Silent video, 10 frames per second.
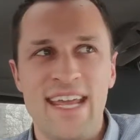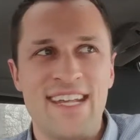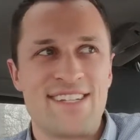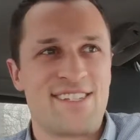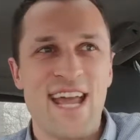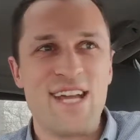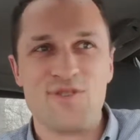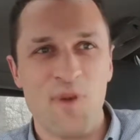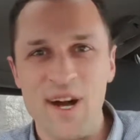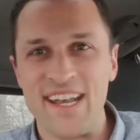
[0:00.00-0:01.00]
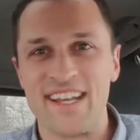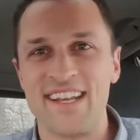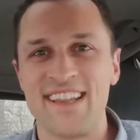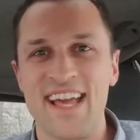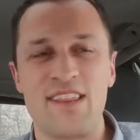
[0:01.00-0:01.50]
in stage one.
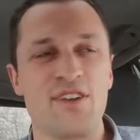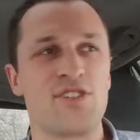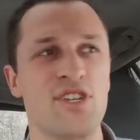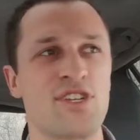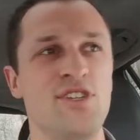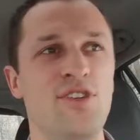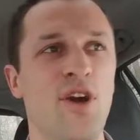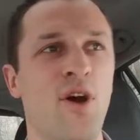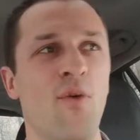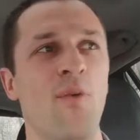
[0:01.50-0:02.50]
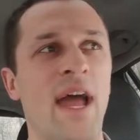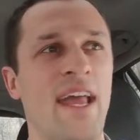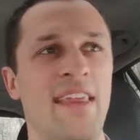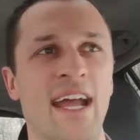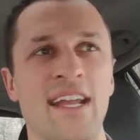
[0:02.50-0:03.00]
Like, there's just no
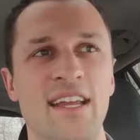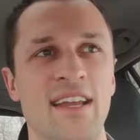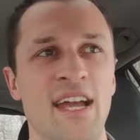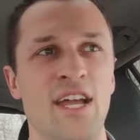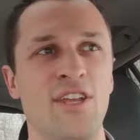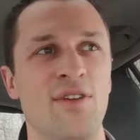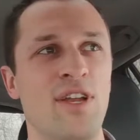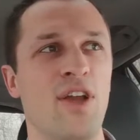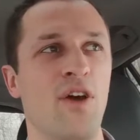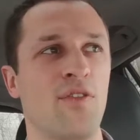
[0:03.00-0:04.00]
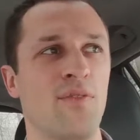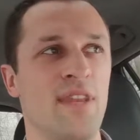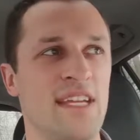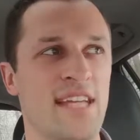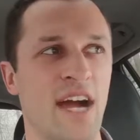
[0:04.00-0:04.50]
way you can go through
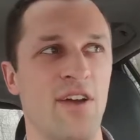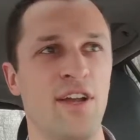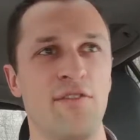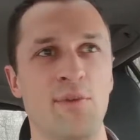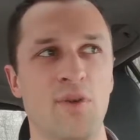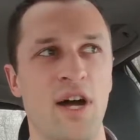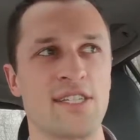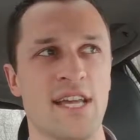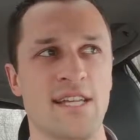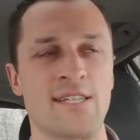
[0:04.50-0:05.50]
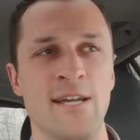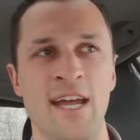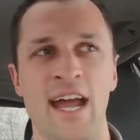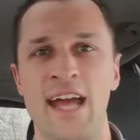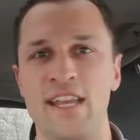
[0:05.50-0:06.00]
the entire interview process
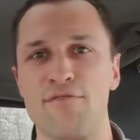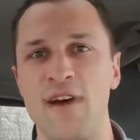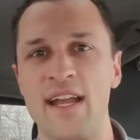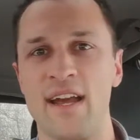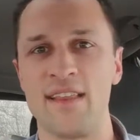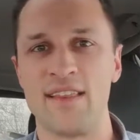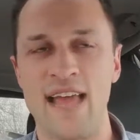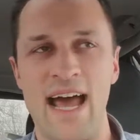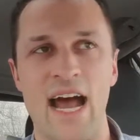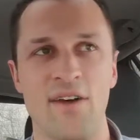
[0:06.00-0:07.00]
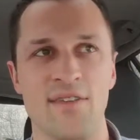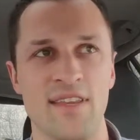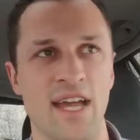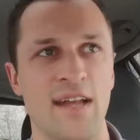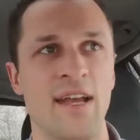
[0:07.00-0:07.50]
and then find out that out
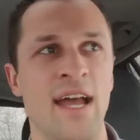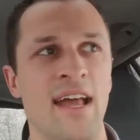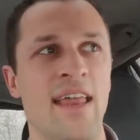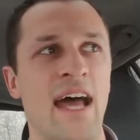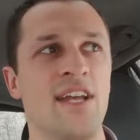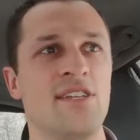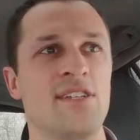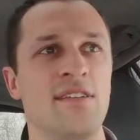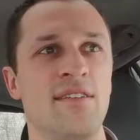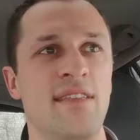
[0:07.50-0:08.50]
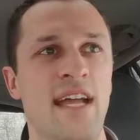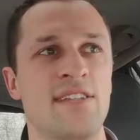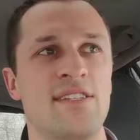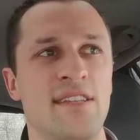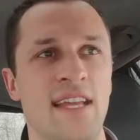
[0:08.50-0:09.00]
at the end.
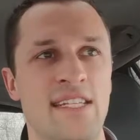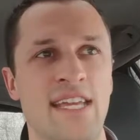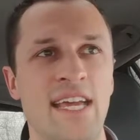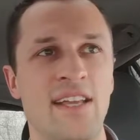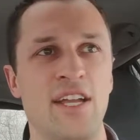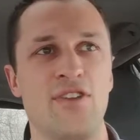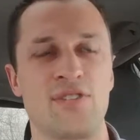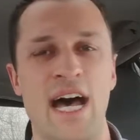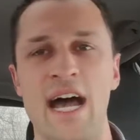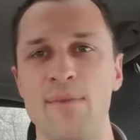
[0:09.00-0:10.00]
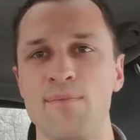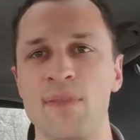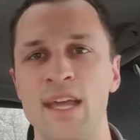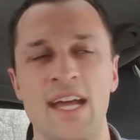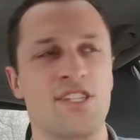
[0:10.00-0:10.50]
That's killing your time.
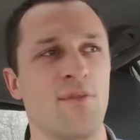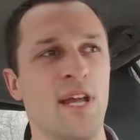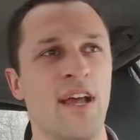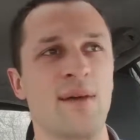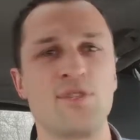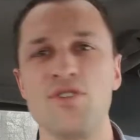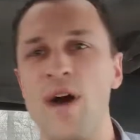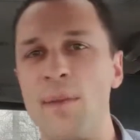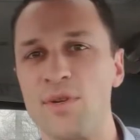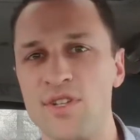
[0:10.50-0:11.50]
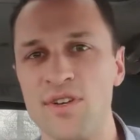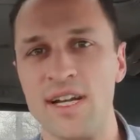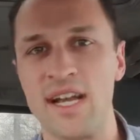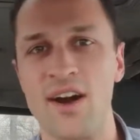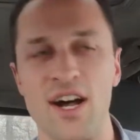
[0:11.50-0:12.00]
And so when it comes to
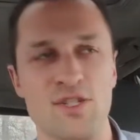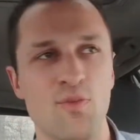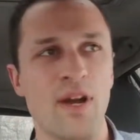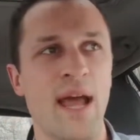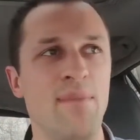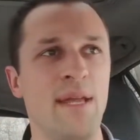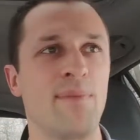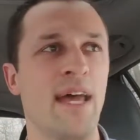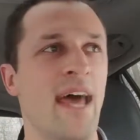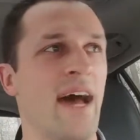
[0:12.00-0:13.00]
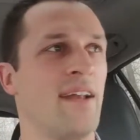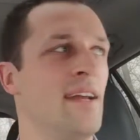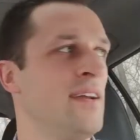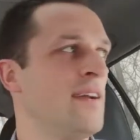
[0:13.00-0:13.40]
opportunity cost, what I mean by that,